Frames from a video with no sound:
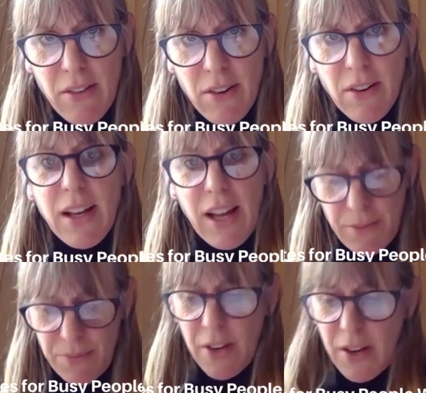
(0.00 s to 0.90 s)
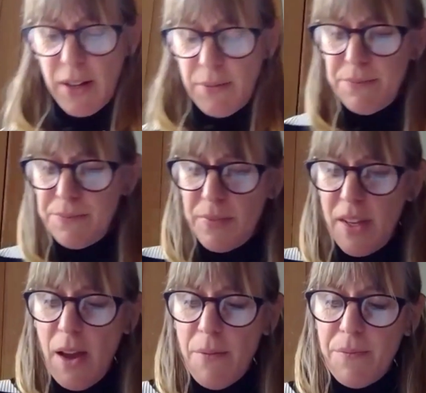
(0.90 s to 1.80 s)
That wrong. Yeah. Okay.
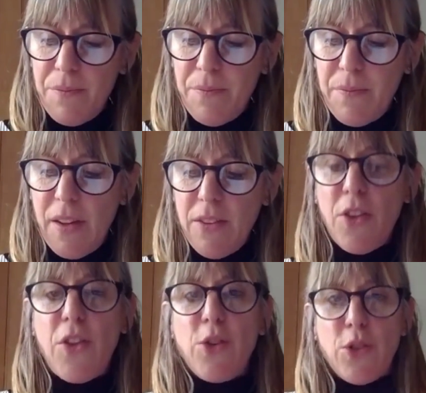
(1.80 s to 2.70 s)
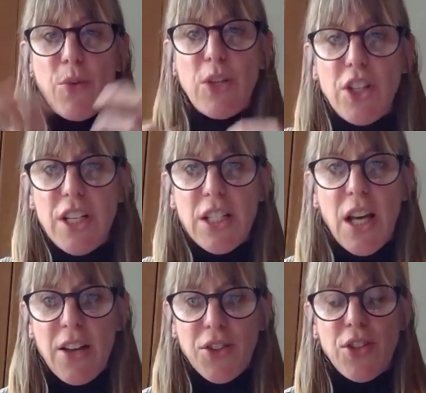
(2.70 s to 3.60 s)
Yeah. So those are the ones you need
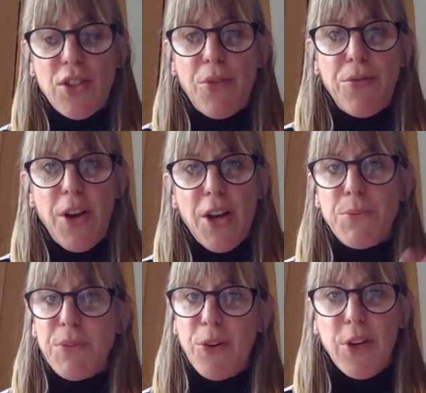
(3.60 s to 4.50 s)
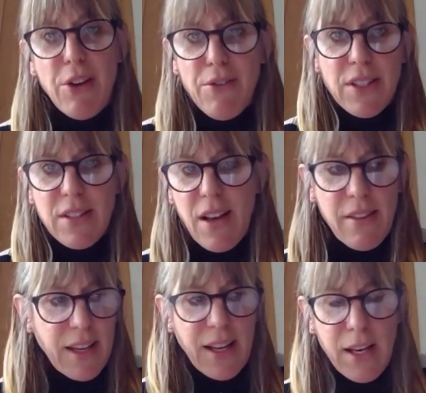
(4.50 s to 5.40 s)
to ask yourself first before you even
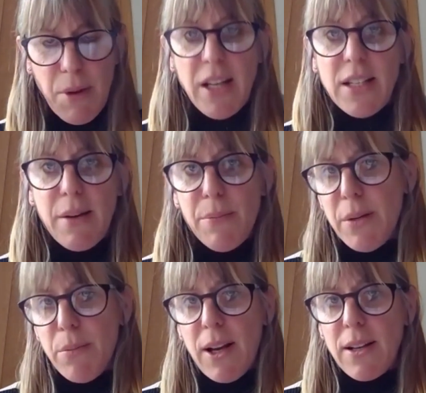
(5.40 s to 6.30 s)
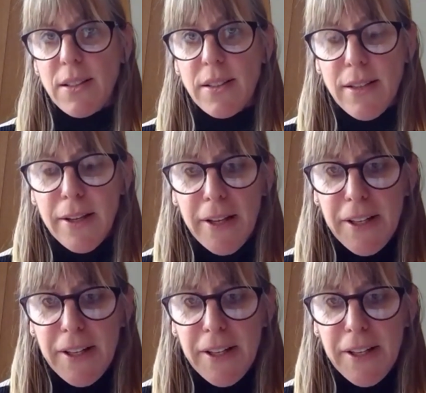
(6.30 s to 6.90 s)
start thinking about your 10-minute Pilates.